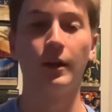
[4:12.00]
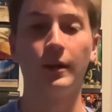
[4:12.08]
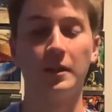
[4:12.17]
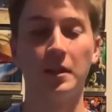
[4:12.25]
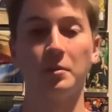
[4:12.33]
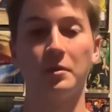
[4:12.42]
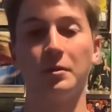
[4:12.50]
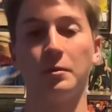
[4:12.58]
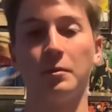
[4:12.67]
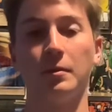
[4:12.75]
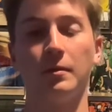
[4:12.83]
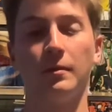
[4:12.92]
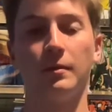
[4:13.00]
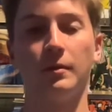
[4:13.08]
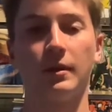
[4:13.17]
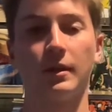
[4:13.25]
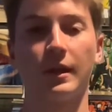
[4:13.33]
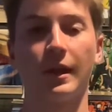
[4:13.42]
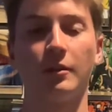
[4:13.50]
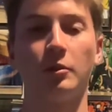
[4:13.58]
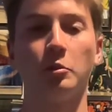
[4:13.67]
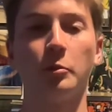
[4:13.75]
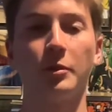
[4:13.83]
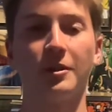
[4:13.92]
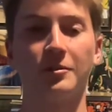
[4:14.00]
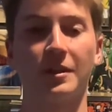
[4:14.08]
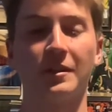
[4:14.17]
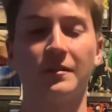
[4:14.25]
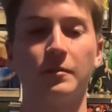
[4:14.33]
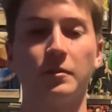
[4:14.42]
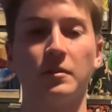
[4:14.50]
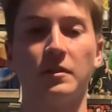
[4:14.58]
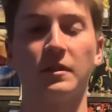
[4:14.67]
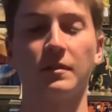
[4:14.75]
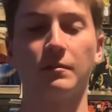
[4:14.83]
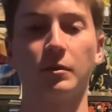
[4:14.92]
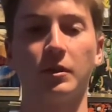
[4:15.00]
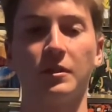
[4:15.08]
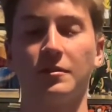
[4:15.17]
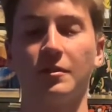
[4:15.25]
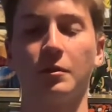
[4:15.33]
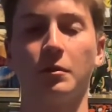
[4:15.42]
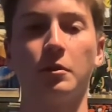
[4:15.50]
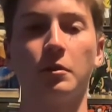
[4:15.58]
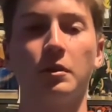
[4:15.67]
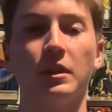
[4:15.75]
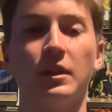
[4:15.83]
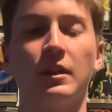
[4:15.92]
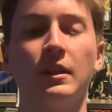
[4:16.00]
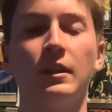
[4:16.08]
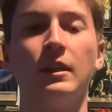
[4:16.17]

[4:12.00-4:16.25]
teams who kind of load up on transfers really struggle early.